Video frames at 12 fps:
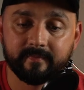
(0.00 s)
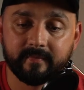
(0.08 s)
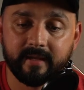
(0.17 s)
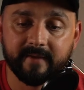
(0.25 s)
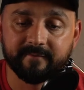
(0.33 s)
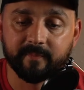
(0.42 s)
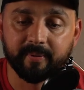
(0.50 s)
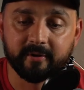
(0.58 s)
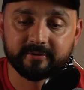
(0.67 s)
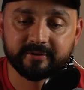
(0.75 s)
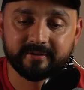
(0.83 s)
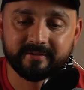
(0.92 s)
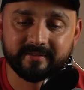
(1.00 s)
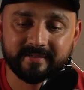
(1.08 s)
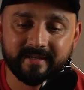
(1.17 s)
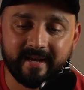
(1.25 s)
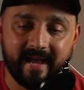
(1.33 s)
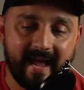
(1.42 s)
If a person
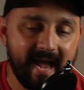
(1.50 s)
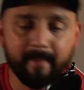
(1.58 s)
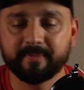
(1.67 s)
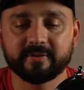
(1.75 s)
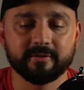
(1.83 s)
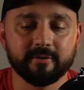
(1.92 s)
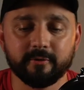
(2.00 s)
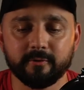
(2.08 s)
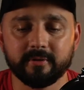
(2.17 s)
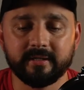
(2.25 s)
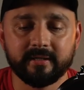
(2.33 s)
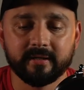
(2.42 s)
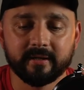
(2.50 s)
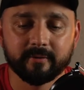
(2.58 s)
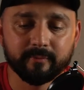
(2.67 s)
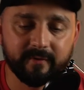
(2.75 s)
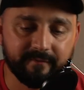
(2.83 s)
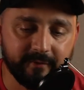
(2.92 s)
absolutely
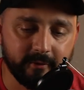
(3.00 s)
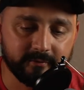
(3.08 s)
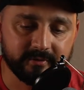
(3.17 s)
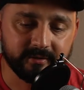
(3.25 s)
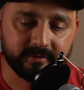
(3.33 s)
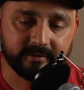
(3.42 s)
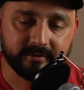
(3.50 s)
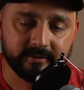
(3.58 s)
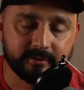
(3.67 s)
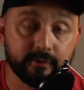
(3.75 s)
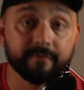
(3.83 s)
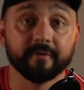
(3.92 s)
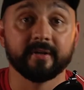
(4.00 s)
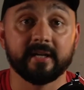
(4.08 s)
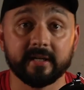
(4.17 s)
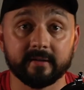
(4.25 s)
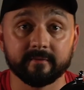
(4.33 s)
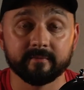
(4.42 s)
refuses to
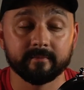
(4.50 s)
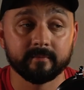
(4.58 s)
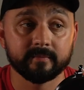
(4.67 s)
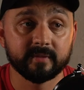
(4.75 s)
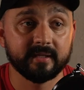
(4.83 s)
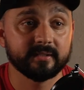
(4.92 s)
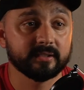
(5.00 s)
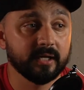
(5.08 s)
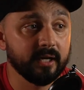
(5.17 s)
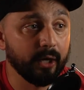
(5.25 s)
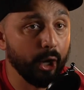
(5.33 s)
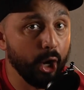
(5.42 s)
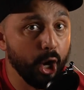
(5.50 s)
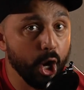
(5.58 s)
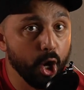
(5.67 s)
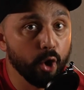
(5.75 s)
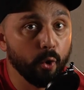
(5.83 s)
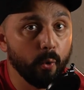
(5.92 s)
forgive, they say,
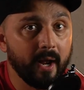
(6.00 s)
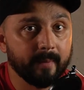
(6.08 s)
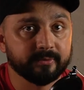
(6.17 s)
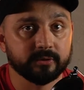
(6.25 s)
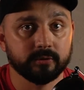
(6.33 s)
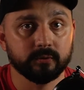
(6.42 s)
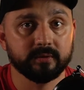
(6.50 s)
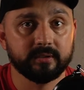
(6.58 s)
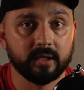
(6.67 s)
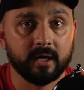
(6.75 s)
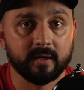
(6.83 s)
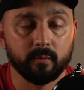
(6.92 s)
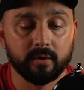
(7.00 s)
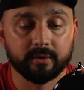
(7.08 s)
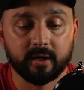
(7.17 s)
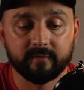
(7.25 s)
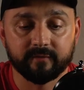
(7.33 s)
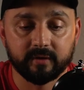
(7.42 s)
no, absolutely not, I will
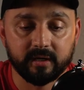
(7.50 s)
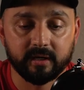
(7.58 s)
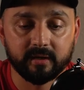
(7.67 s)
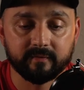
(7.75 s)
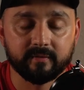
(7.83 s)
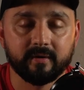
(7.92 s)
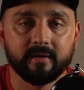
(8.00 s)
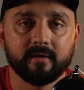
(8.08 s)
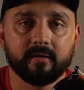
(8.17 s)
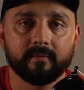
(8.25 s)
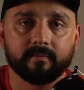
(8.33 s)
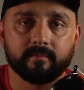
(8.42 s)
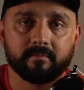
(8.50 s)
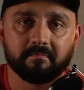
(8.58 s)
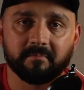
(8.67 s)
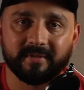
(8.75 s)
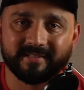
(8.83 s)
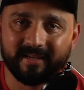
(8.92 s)
not forgive,
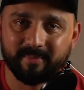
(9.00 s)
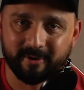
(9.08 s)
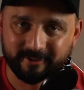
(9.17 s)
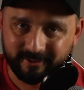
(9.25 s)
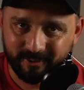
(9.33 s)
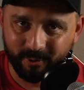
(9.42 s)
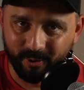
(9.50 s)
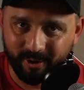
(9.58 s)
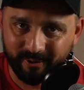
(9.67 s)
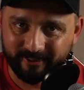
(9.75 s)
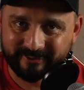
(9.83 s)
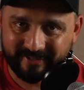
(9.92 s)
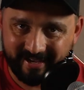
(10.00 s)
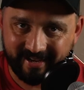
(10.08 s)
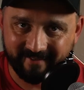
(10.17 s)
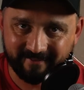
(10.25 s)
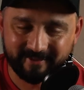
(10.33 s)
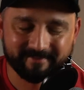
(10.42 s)
is that person no longer
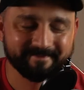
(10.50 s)
saved?